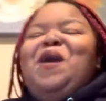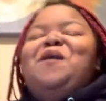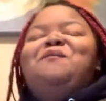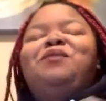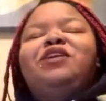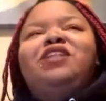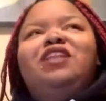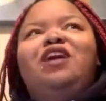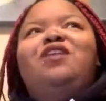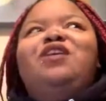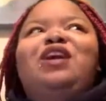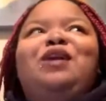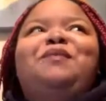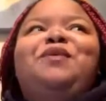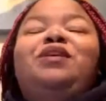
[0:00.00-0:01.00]
but no,
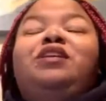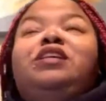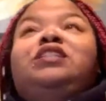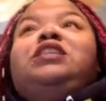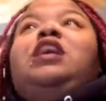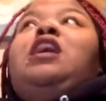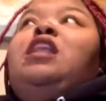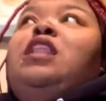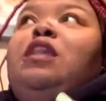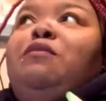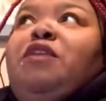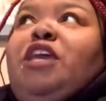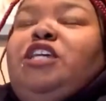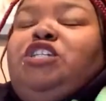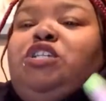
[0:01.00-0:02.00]
okay, because let
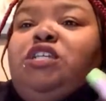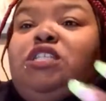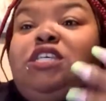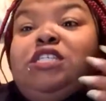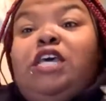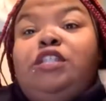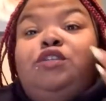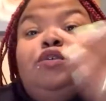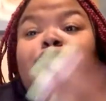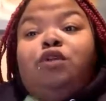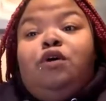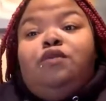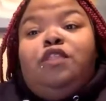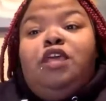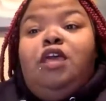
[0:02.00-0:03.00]
me ask you this, because I do
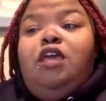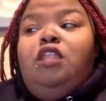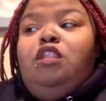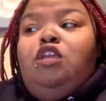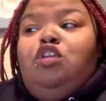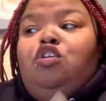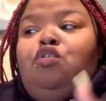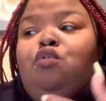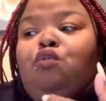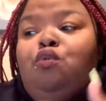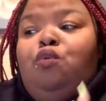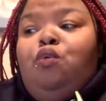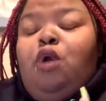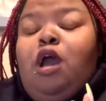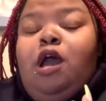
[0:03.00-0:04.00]
know that
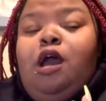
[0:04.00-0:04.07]
you